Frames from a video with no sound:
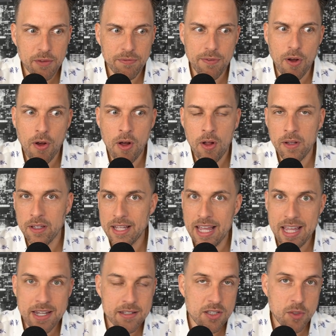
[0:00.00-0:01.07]
fall
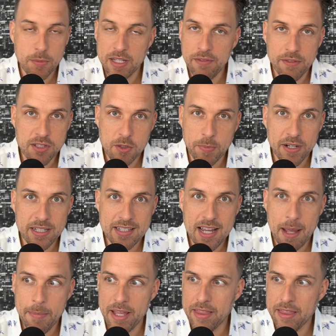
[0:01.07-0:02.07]
and even springtime.